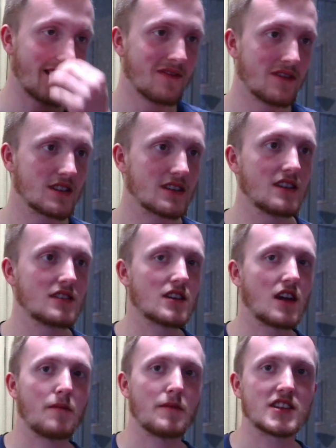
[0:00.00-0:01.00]
This is
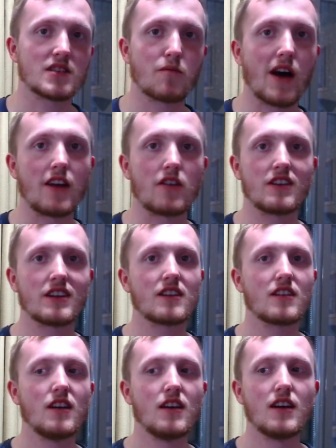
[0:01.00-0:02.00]

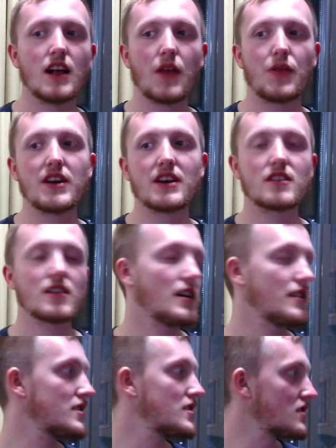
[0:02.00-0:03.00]
inspiring. I think
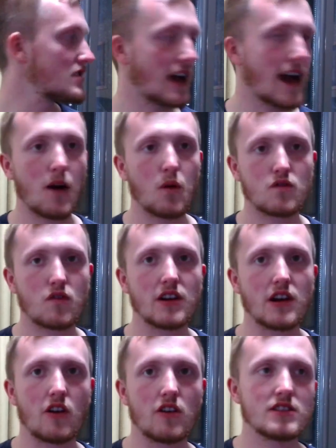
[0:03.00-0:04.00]
this is how great
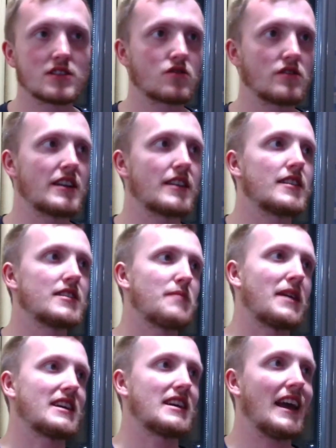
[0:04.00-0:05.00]
art is created, is
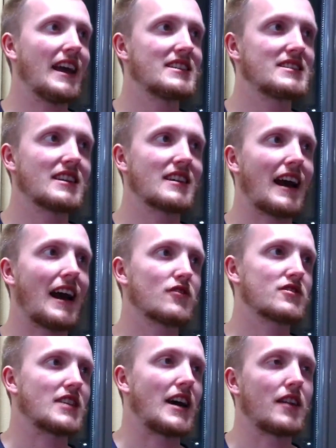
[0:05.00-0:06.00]
by gazing
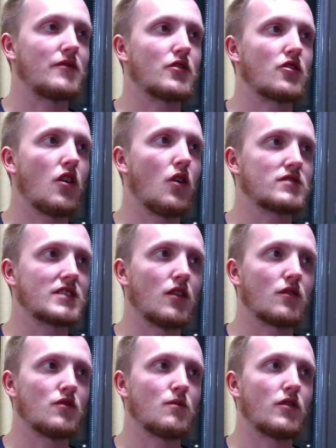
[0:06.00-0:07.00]
outside of your hotel
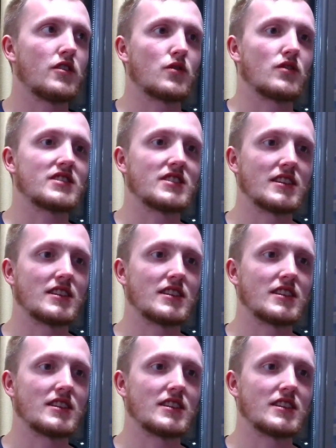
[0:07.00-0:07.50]
room when you're in Sydney,